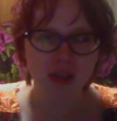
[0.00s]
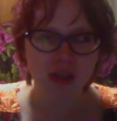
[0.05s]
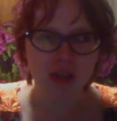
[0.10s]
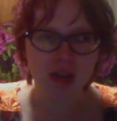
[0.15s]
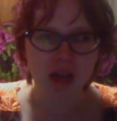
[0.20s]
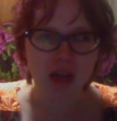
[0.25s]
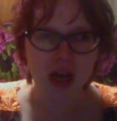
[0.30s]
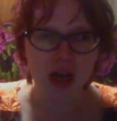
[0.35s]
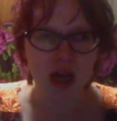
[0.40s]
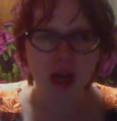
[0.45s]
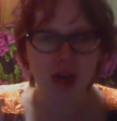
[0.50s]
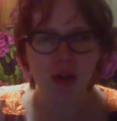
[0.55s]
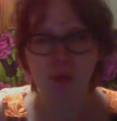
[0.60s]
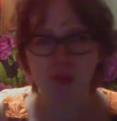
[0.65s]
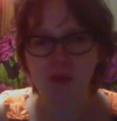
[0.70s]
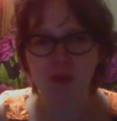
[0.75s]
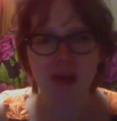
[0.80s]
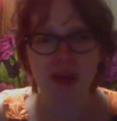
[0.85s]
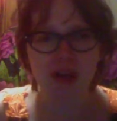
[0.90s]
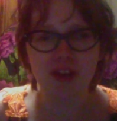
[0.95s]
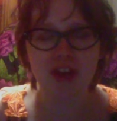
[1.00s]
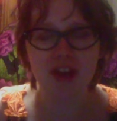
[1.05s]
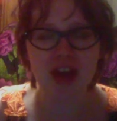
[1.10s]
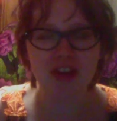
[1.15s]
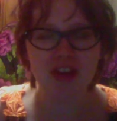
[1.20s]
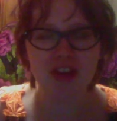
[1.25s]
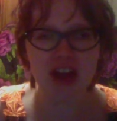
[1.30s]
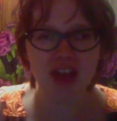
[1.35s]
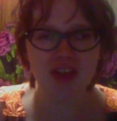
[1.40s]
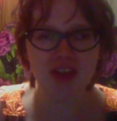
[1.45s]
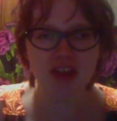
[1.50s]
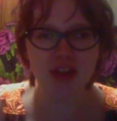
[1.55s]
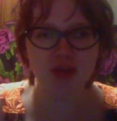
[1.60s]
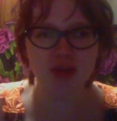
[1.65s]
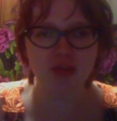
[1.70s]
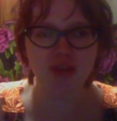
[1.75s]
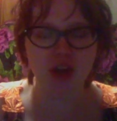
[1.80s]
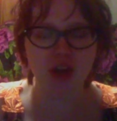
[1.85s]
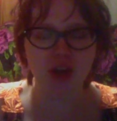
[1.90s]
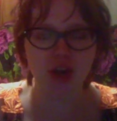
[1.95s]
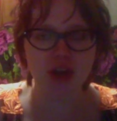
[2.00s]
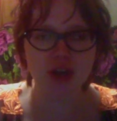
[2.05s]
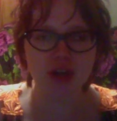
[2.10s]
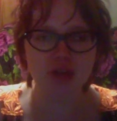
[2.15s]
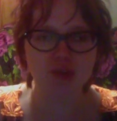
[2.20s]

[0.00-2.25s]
um, that, that, that's very